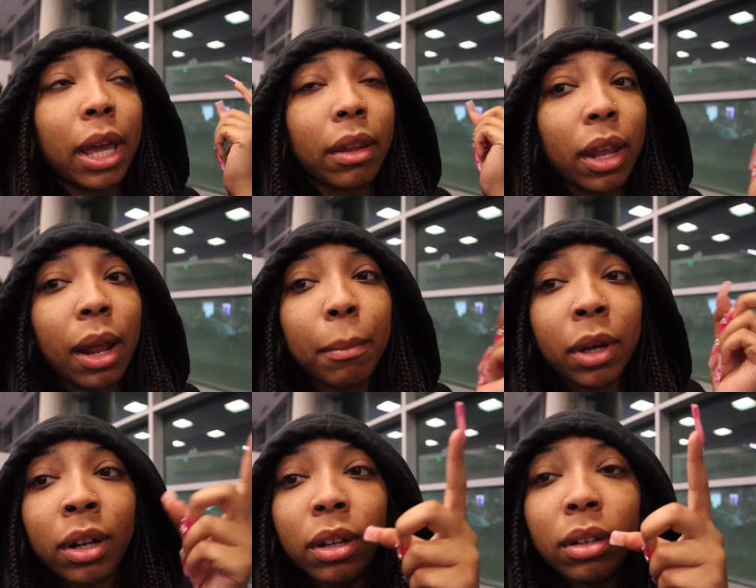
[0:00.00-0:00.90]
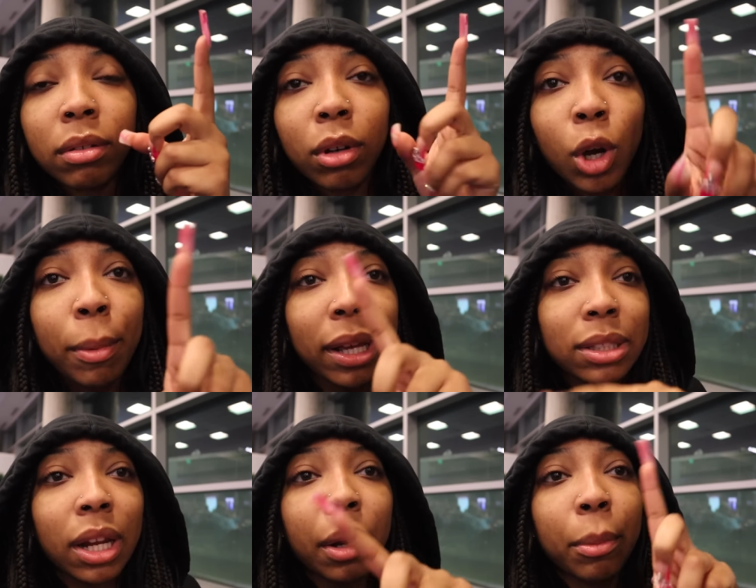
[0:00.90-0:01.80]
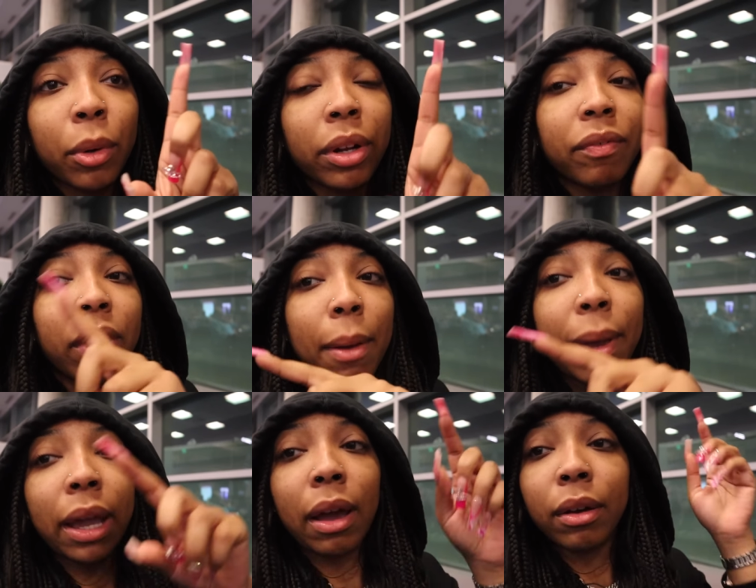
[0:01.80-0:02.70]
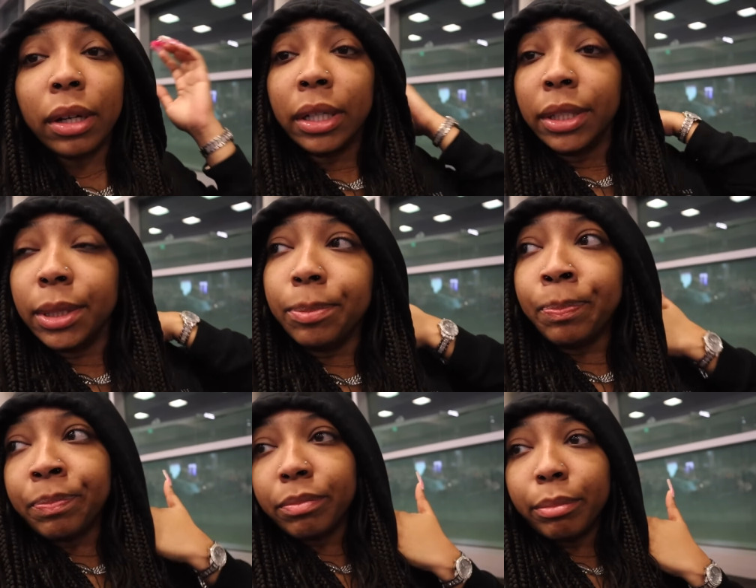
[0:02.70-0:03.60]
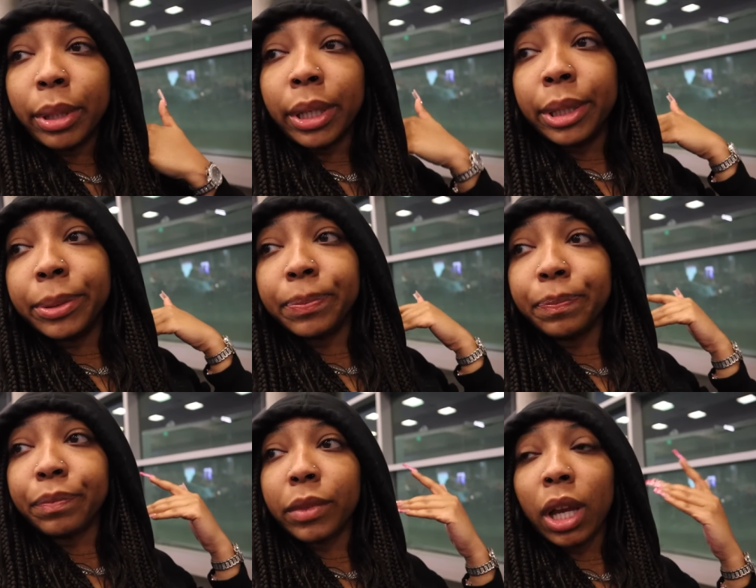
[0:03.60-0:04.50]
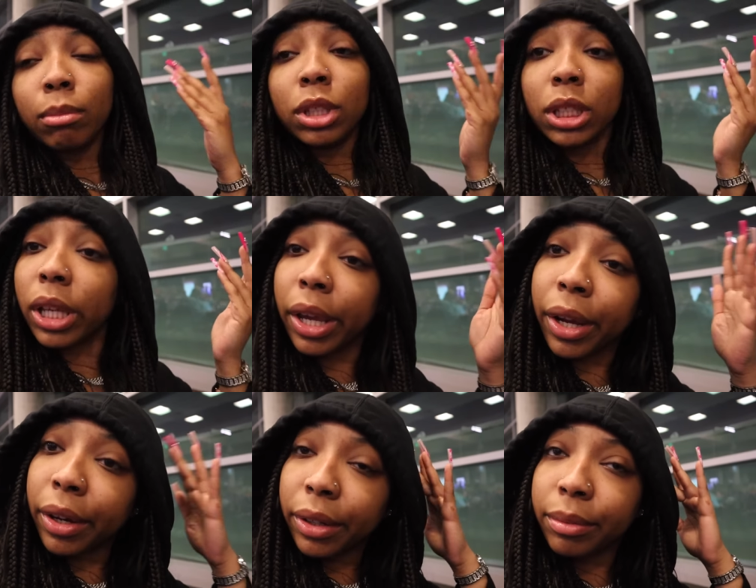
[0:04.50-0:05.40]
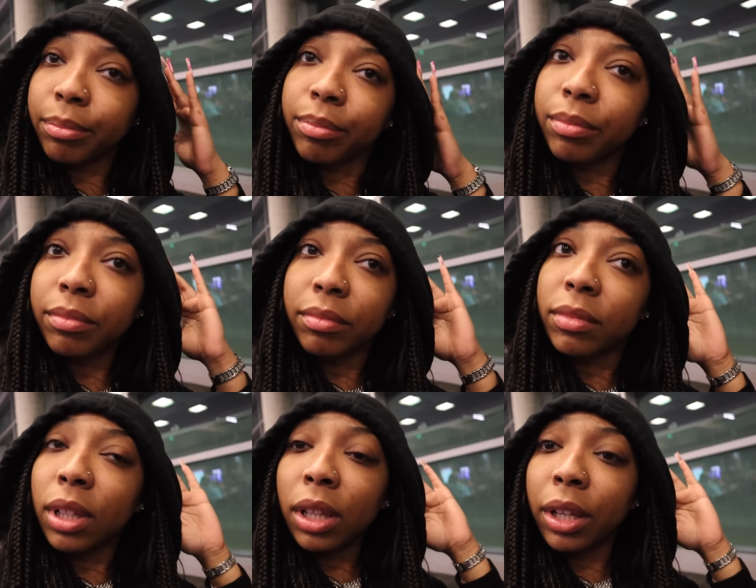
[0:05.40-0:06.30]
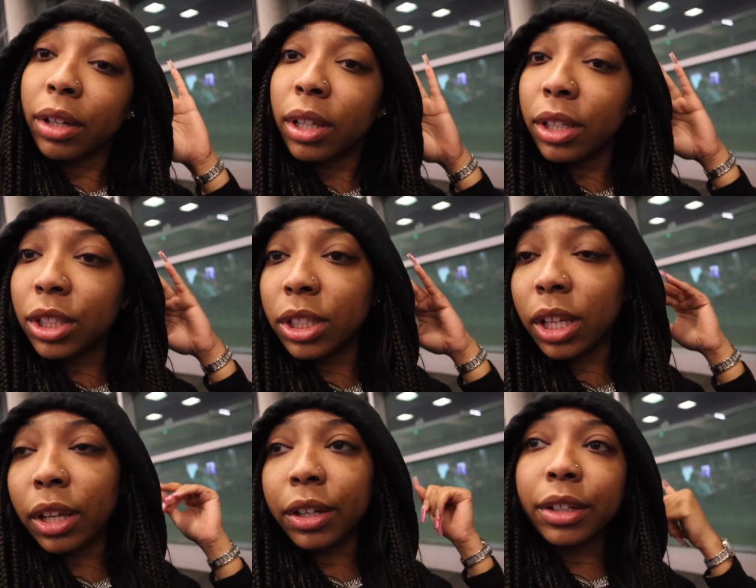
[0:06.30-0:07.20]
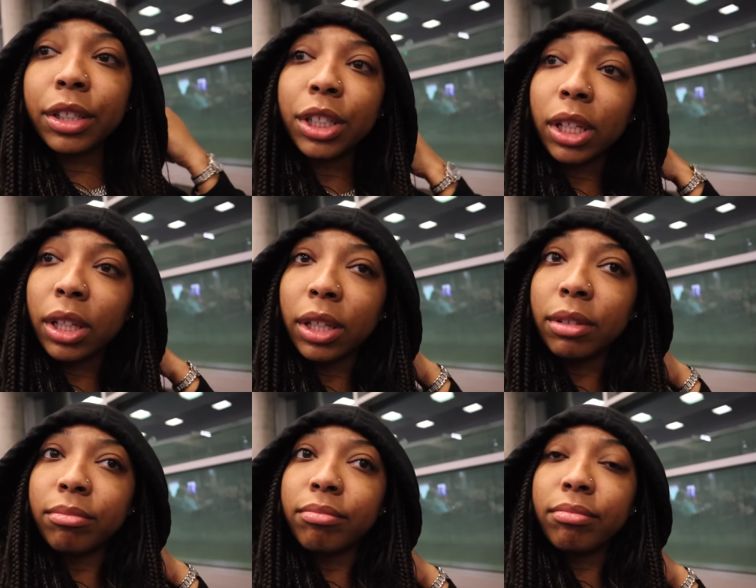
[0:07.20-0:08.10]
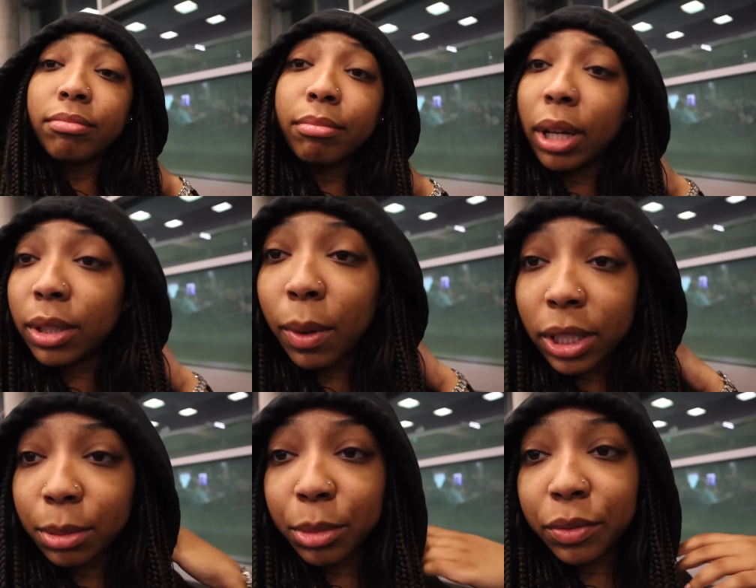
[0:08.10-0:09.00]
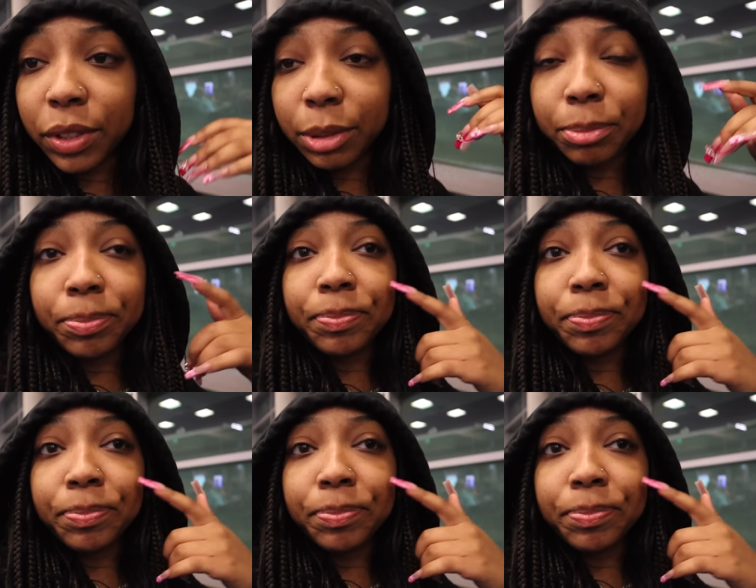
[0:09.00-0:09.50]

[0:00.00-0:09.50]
And then I'm going to go back to the airport and fly back out. But I'm just here, literally just here, chilling, about to watch a movie.